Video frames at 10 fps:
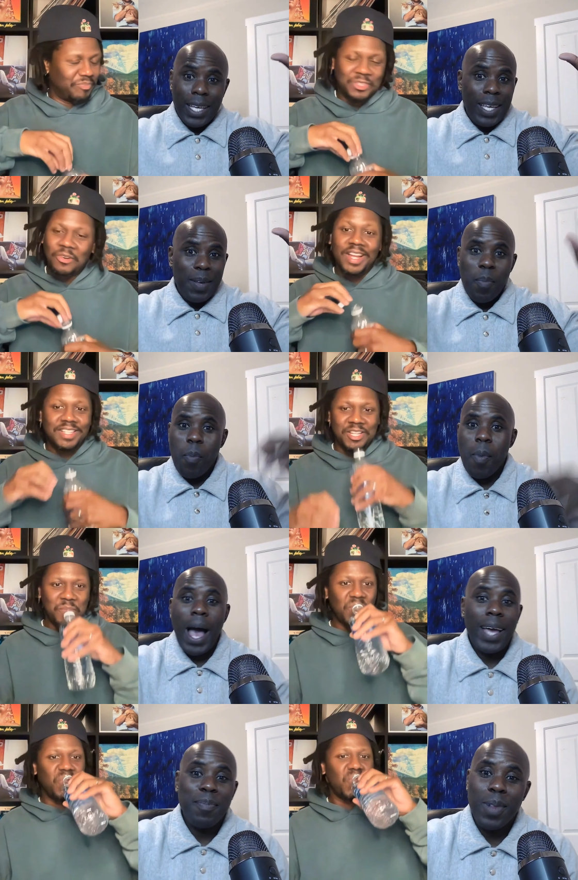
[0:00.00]
Speaker 1: crazy,
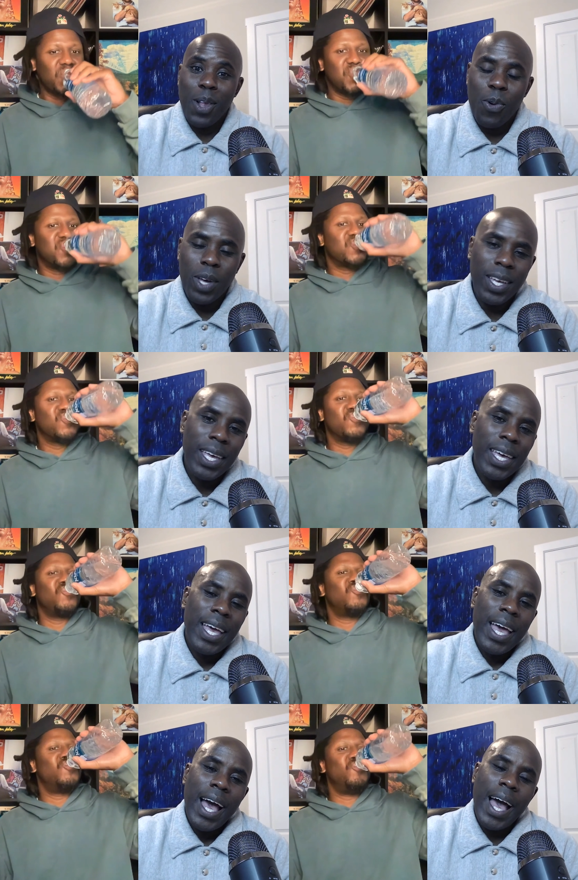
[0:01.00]
mind blowing.
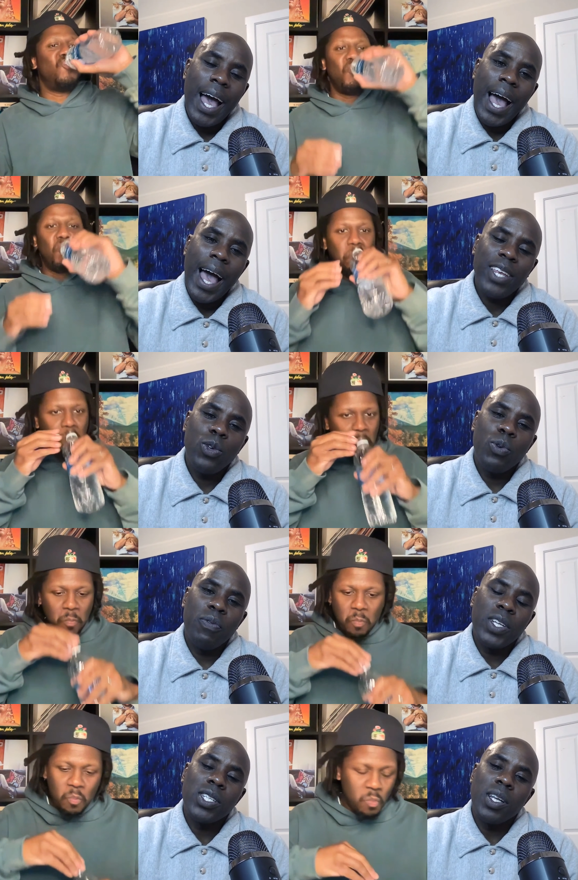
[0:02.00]
Mm. Uh, how do you
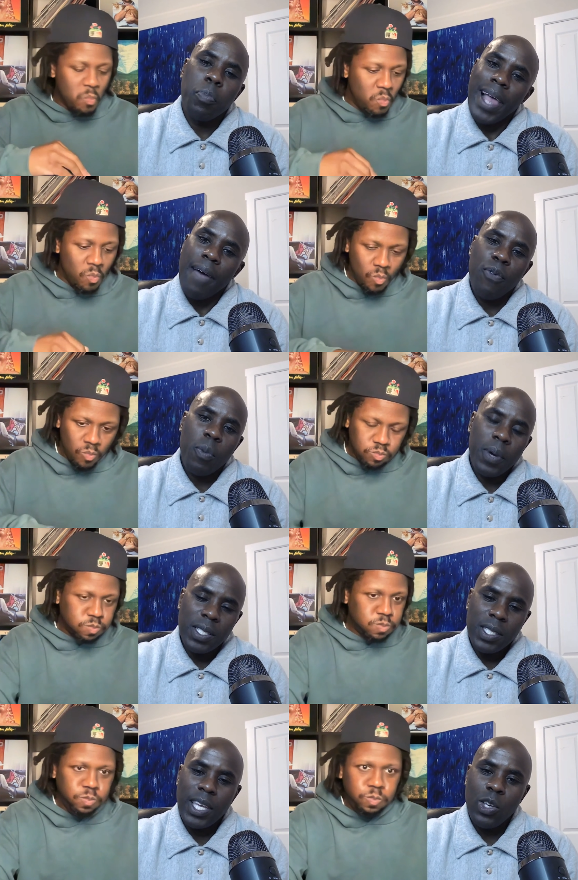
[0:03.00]
envision the platform
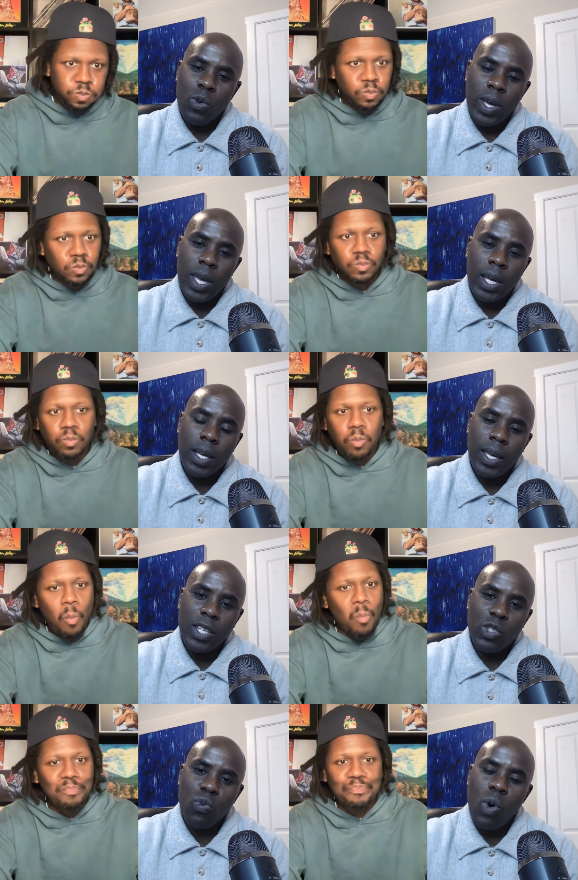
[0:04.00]
continuing
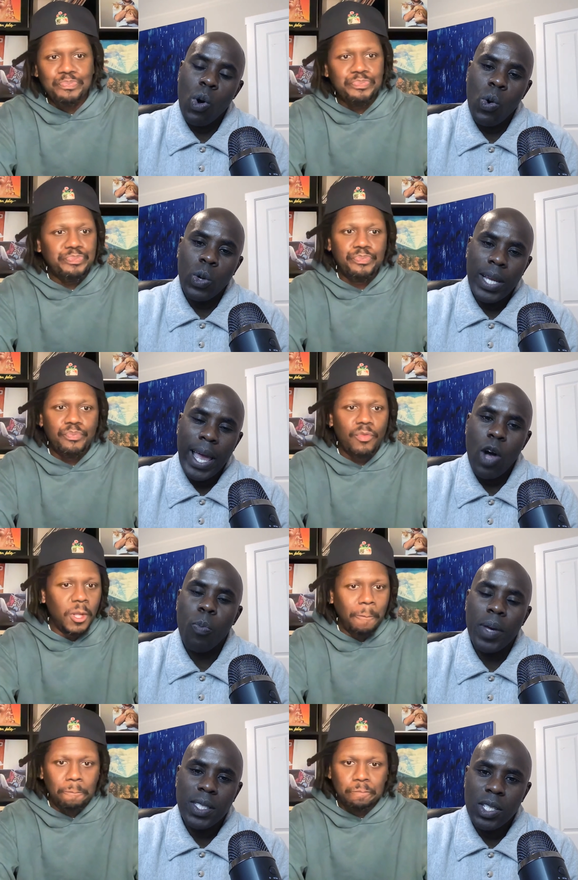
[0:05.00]
its role in
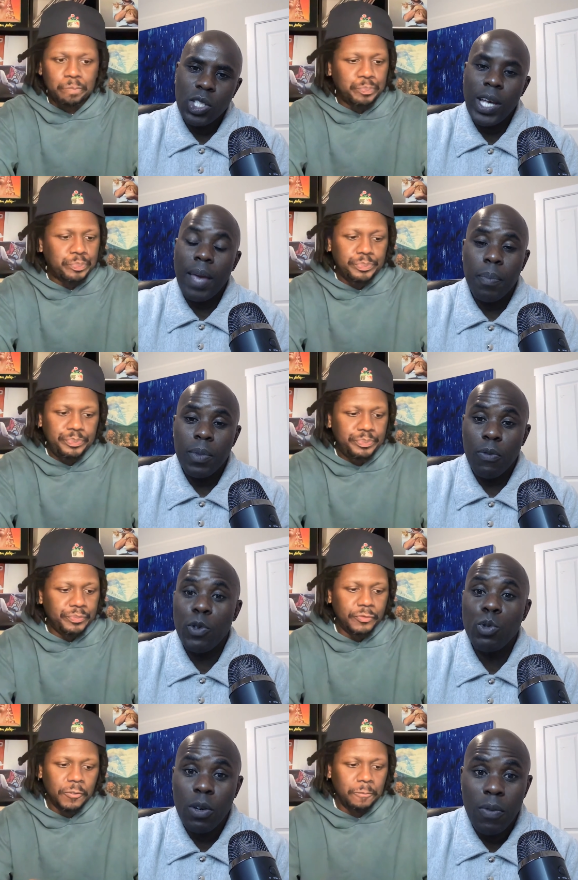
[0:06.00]
helping to shape the
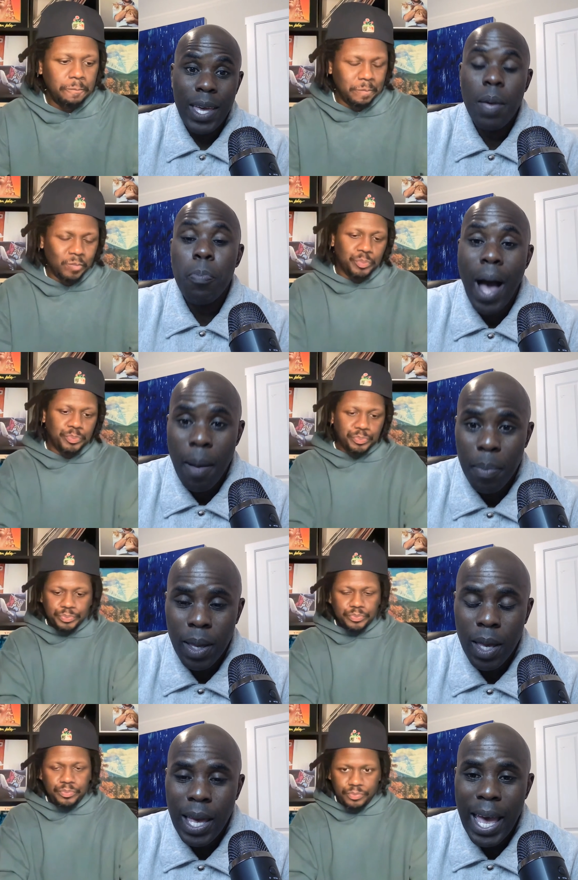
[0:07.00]
future of hip hop
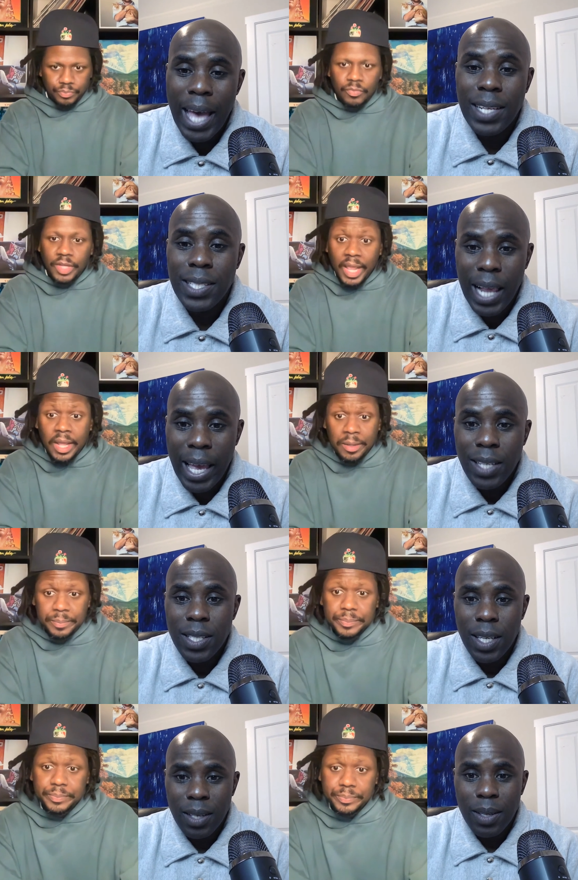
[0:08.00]
and its yeah.
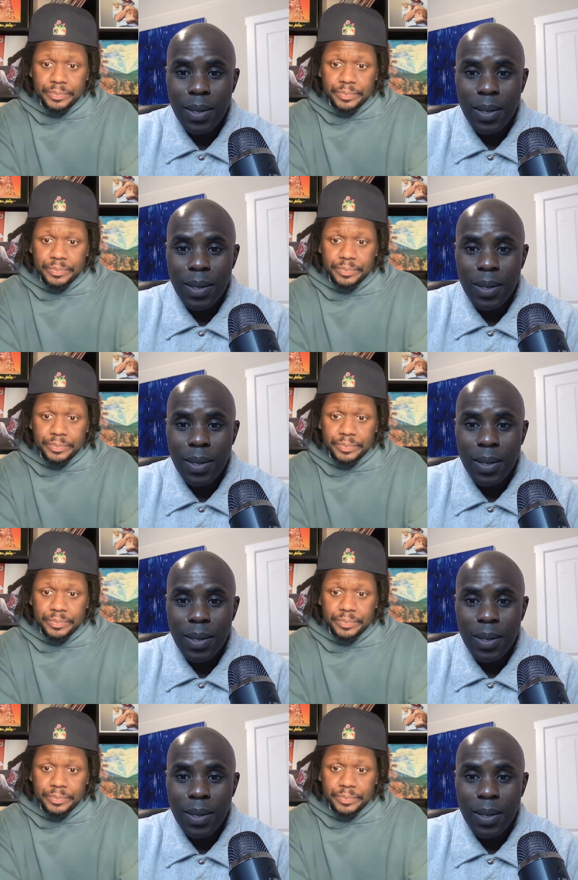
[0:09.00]
legacy?